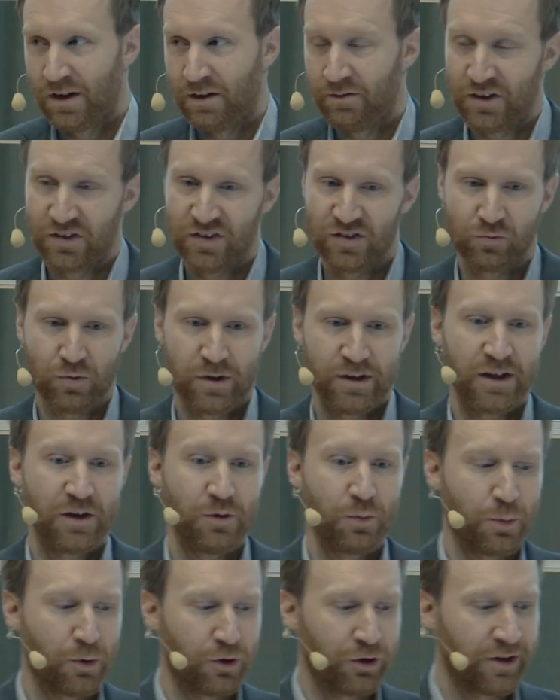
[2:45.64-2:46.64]
And this is quite
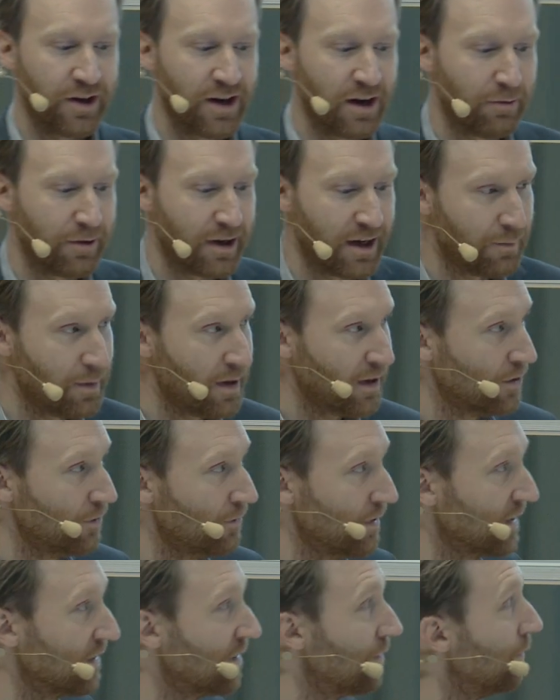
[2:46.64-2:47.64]
important. I will get back
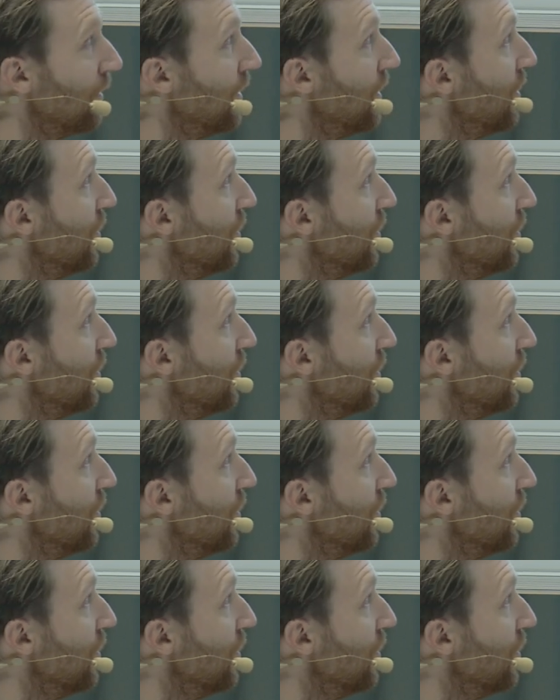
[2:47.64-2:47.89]
to that.